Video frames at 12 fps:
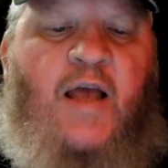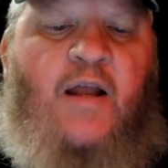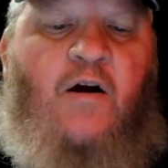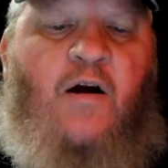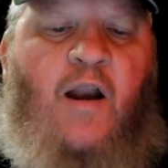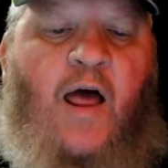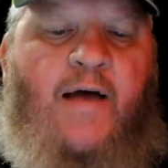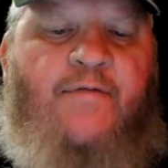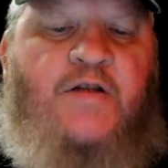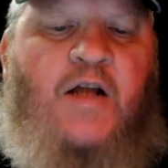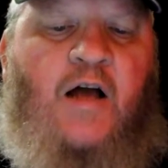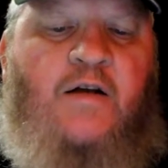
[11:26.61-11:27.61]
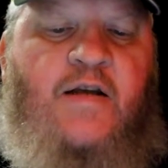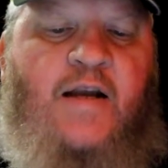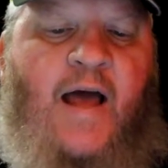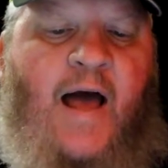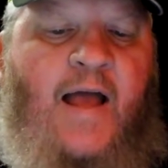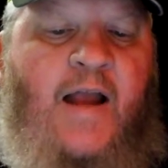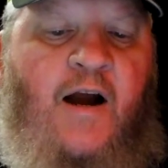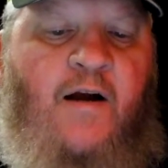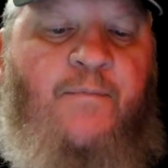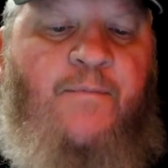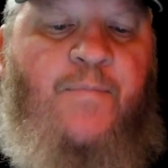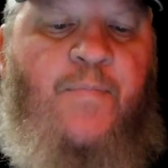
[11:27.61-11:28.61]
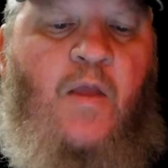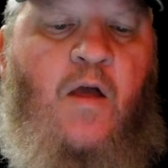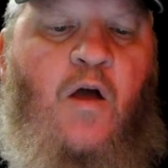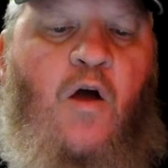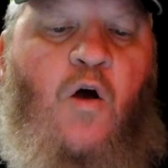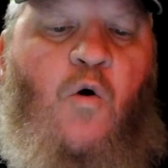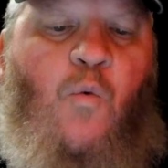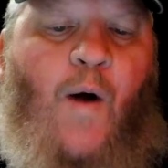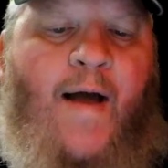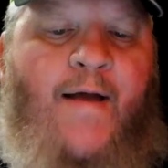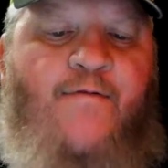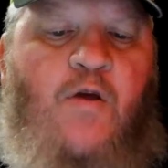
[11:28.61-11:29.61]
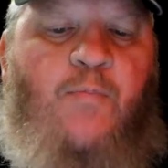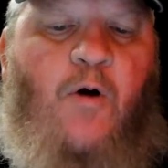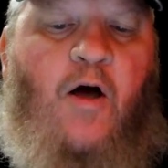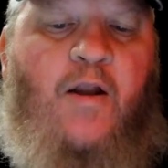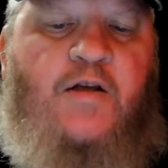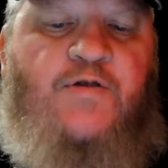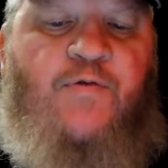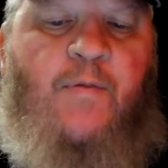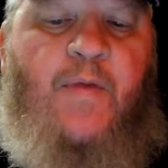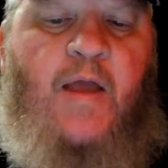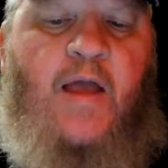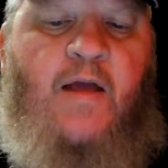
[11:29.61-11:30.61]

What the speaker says: and our livestock to die here? Why have you brought us from